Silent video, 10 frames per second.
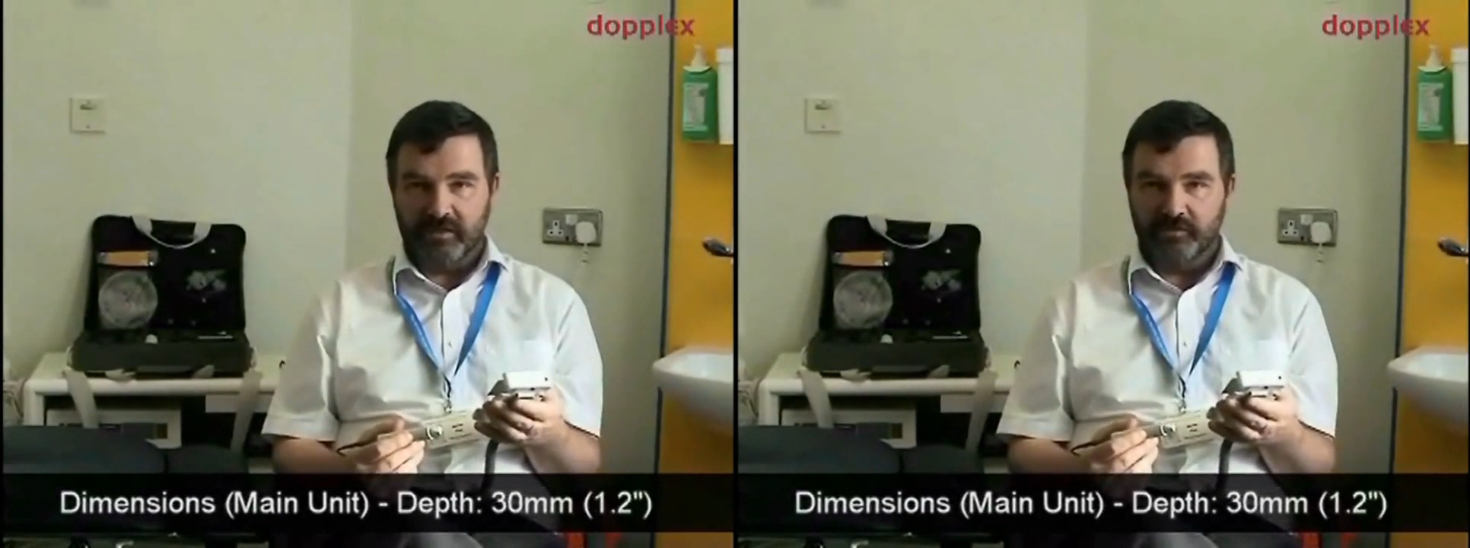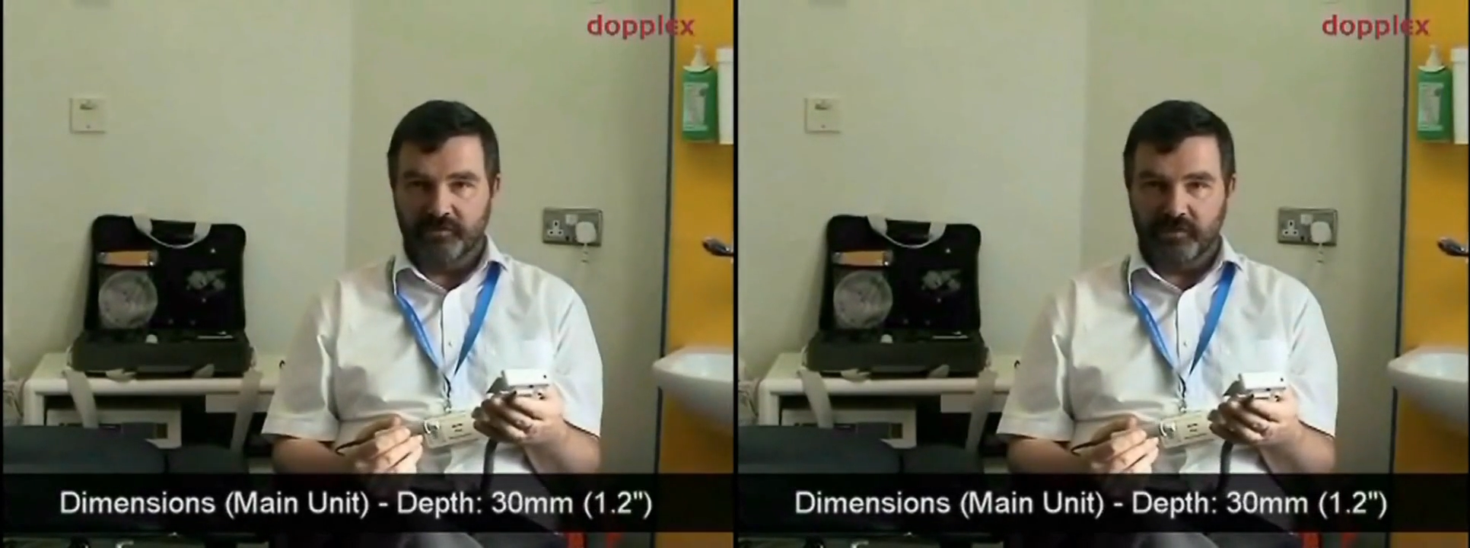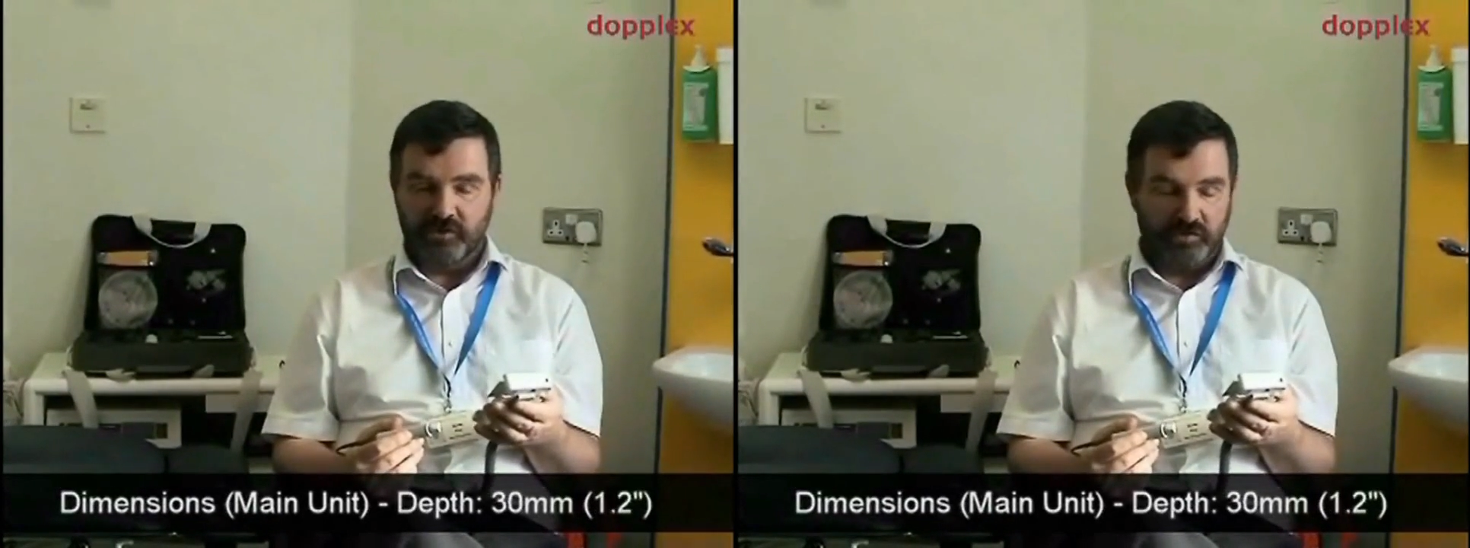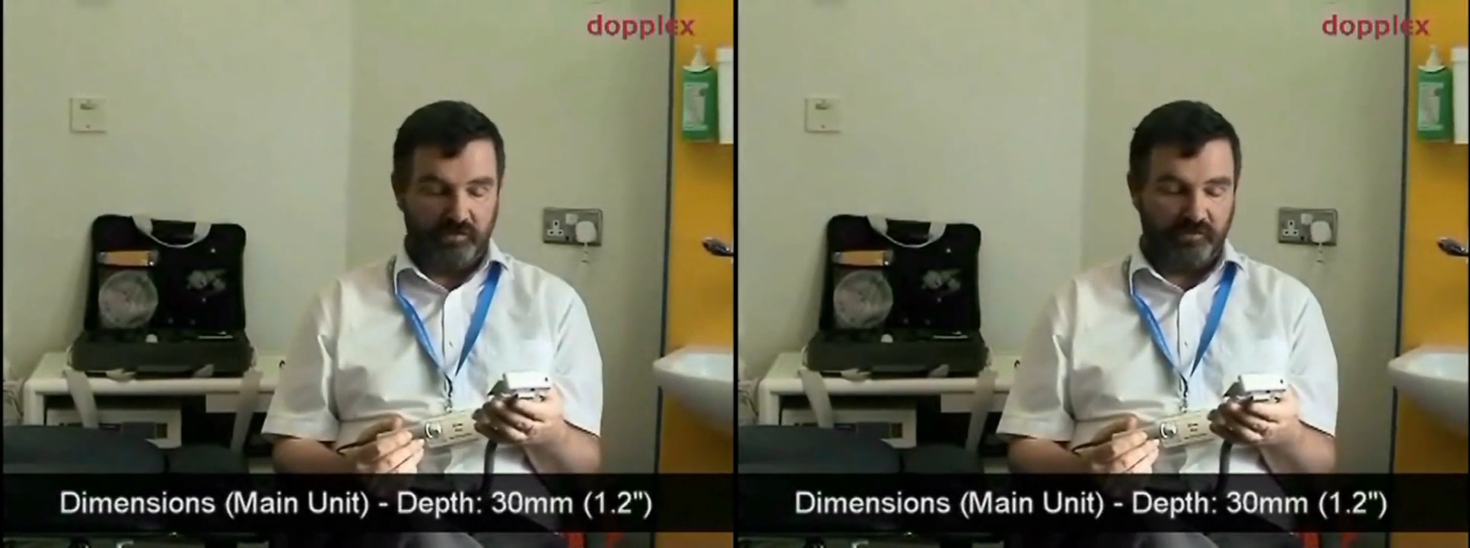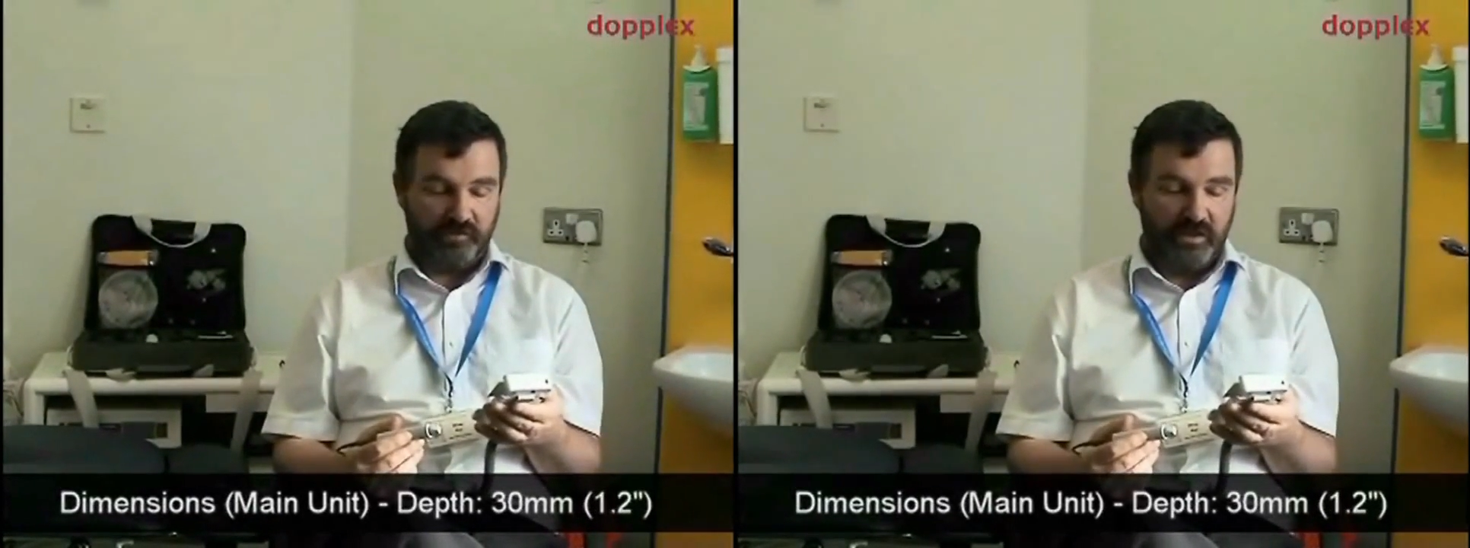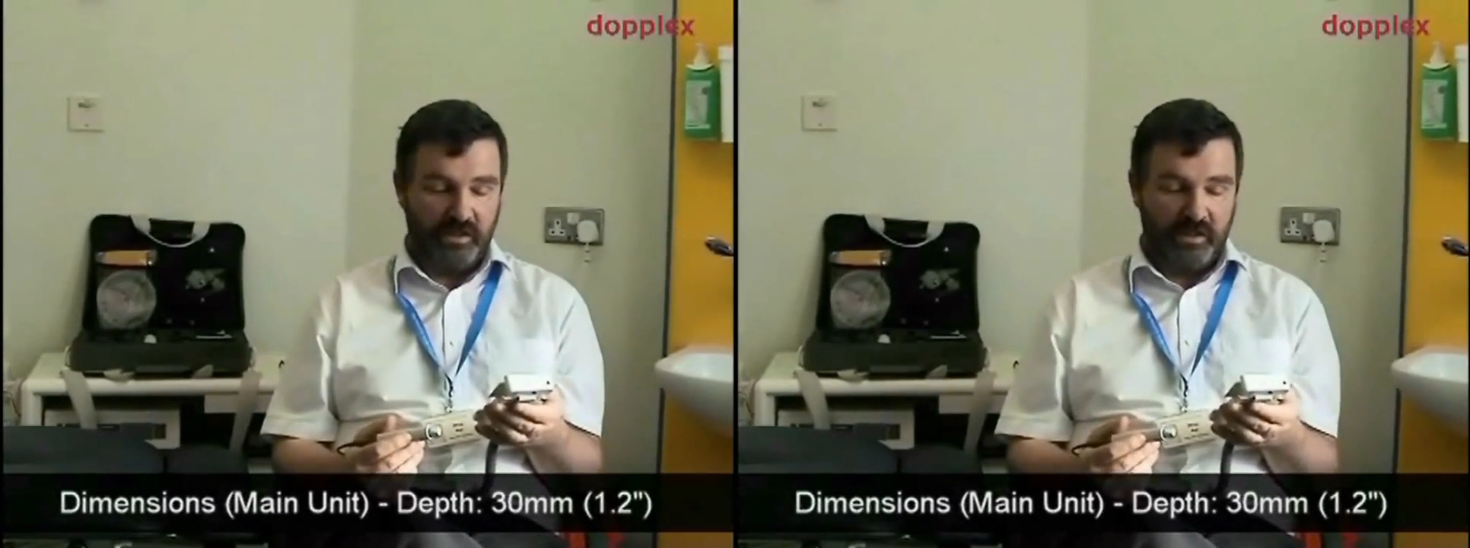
clinical decisions